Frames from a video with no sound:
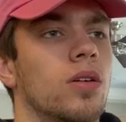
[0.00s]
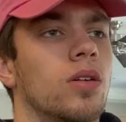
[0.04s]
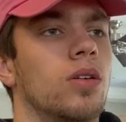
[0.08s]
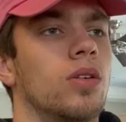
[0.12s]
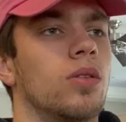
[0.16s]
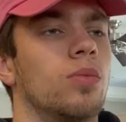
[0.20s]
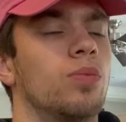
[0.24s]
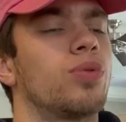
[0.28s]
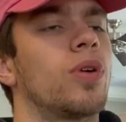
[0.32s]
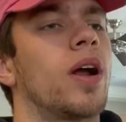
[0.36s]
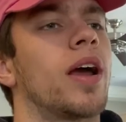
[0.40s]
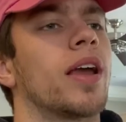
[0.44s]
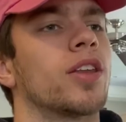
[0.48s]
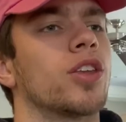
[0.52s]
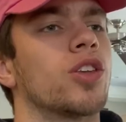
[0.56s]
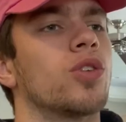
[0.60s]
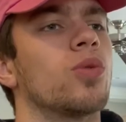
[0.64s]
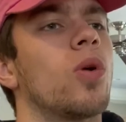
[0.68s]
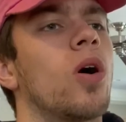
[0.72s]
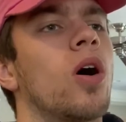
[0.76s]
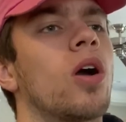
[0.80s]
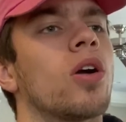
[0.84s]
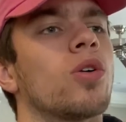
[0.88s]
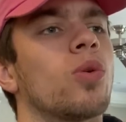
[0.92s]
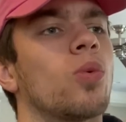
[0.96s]
Brian, you
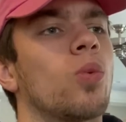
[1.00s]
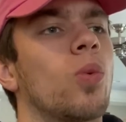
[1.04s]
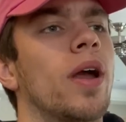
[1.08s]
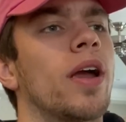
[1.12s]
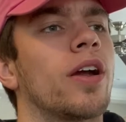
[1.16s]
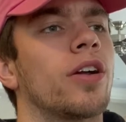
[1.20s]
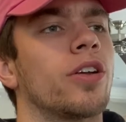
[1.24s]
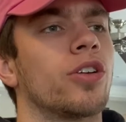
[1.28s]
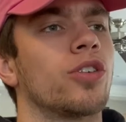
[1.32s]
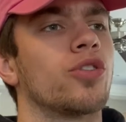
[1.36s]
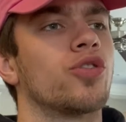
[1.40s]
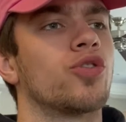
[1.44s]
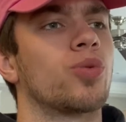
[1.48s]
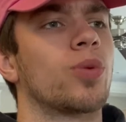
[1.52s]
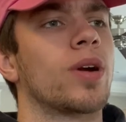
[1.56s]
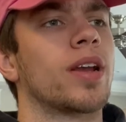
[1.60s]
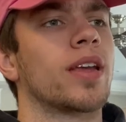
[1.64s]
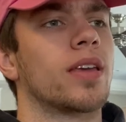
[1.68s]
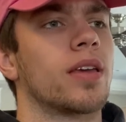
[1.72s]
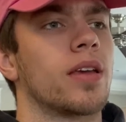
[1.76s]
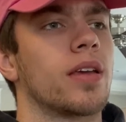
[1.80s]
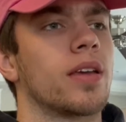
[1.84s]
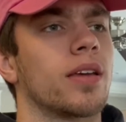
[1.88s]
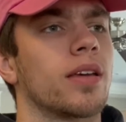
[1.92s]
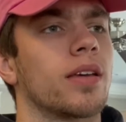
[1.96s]
are aware you're
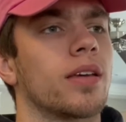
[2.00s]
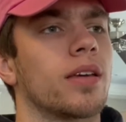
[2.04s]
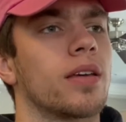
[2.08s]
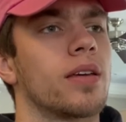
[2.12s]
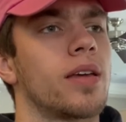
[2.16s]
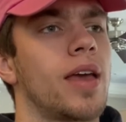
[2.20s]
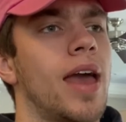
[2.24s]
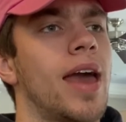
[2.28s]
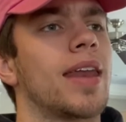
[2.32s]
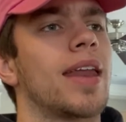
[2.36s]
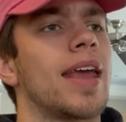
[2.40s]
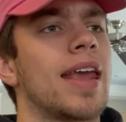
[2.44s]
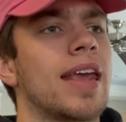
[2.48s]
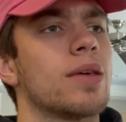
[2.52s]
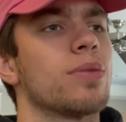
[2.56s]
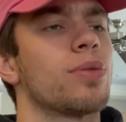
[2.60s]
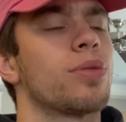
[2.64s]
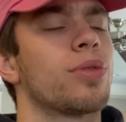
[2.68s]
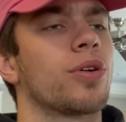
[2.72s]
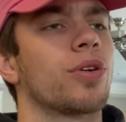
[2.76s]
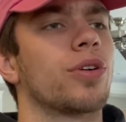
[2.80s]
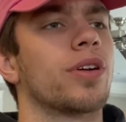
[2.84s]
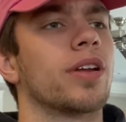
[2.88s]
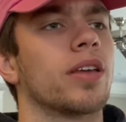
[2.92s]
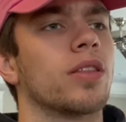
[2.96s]
drinking at
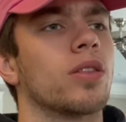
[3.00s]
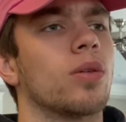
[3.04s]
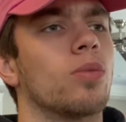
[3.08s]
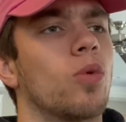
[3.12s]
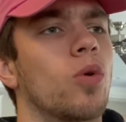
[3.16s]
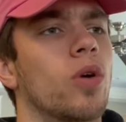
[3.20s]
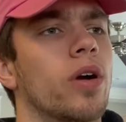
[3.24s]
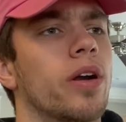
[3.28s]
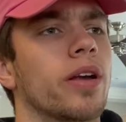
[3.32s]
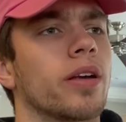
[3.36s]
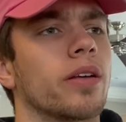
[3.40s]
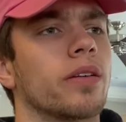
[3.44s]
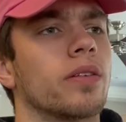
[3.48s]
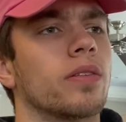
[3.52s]
8:30 in the morning.